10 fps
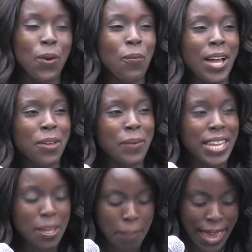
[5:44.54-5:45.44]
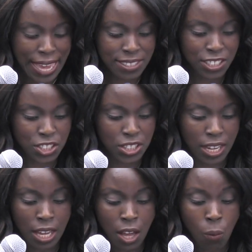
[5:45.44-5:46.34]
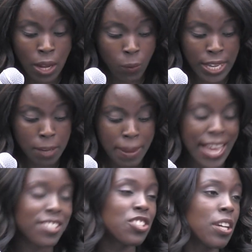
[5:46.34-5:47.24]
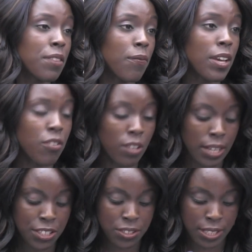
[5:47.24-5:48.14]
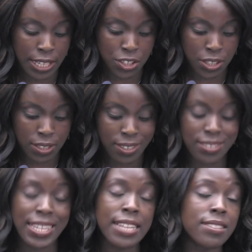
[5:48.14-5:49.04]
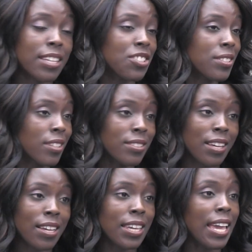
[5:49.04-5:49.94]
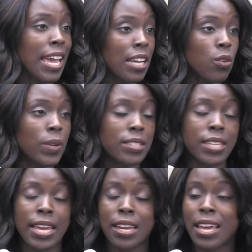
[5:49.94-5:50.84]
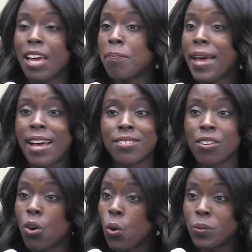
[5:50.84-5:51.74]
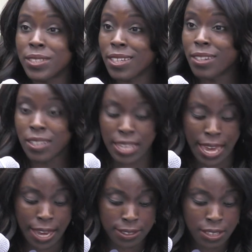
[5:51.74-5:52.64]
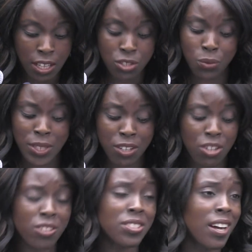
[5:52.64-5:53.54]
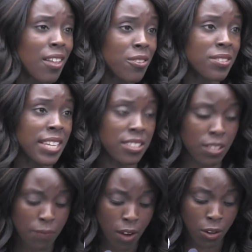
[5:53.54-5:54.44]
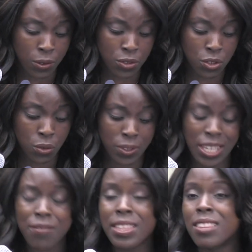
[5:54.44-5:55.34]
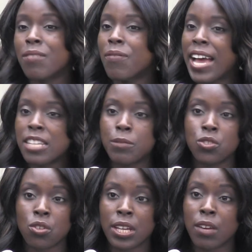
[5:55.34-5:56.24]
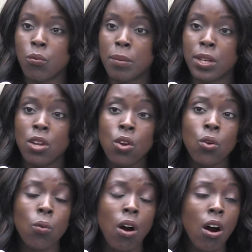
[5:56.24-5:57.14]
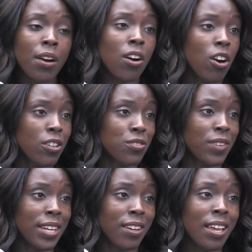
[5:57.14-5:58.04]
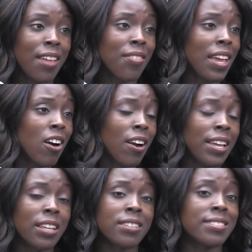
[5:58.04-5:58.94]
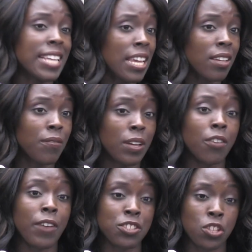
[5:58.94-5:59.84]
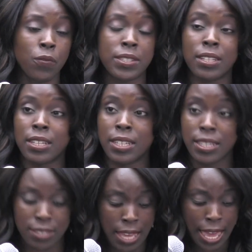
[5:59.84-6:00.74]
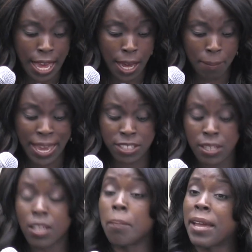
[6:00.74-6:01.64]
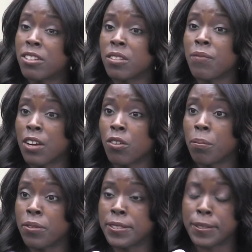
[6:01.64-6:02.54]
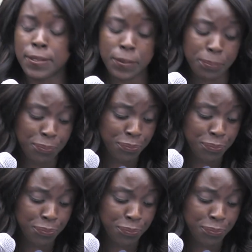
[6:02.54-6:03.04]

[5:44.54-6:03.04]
While awaiting passage of the federal legislation, states such as Kentucky and Louisiana have passed their own Dignity Act. So we encourage other states to follow suit, given that the vast majority of women who are incarcerated, they are in state correctional facilities as compared to federal prisons.